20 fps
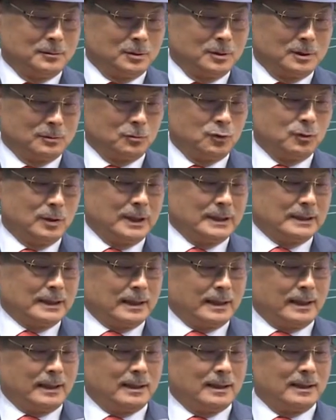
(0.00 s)
In
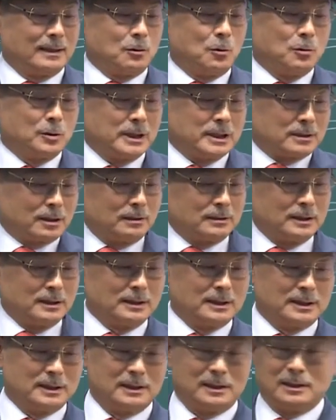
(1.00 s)
September,
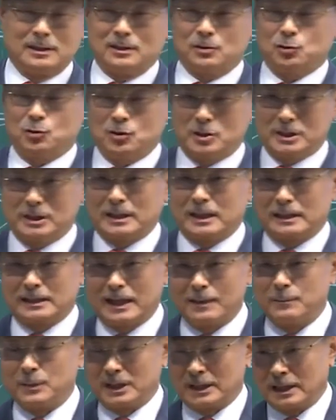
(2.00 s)
the air purifier
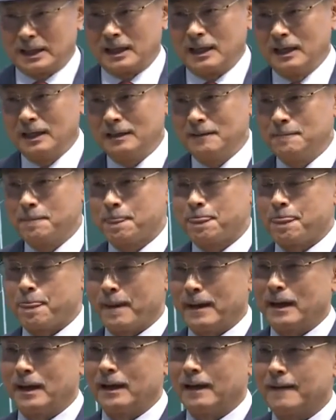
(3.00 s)
will be launched.
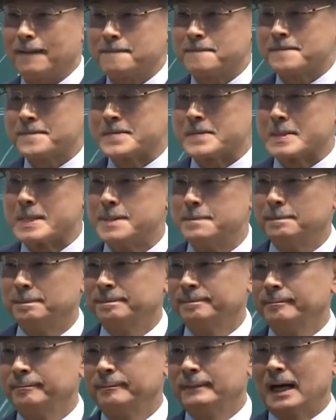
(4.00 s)

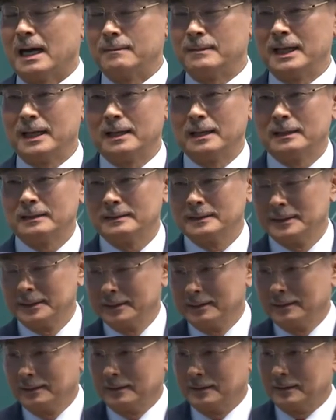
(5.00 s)
We
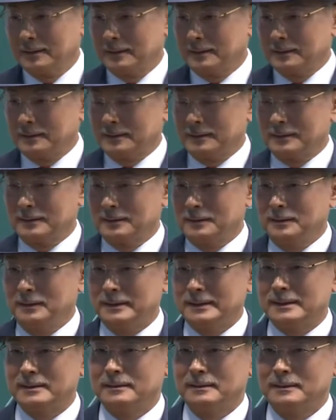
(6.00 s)
had
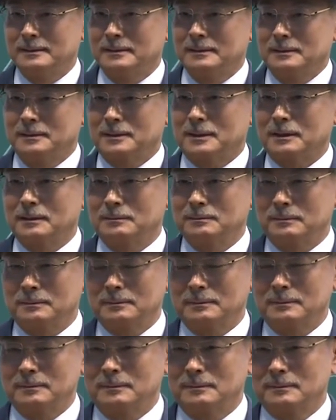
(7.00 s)

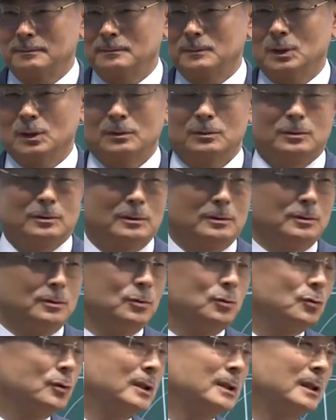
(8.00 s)
originally planned to
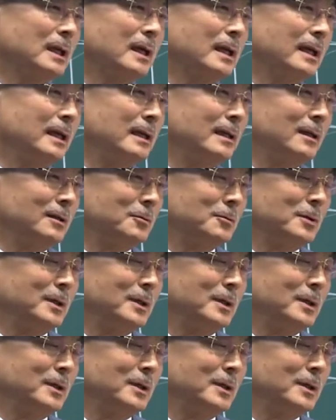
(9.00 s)
launch it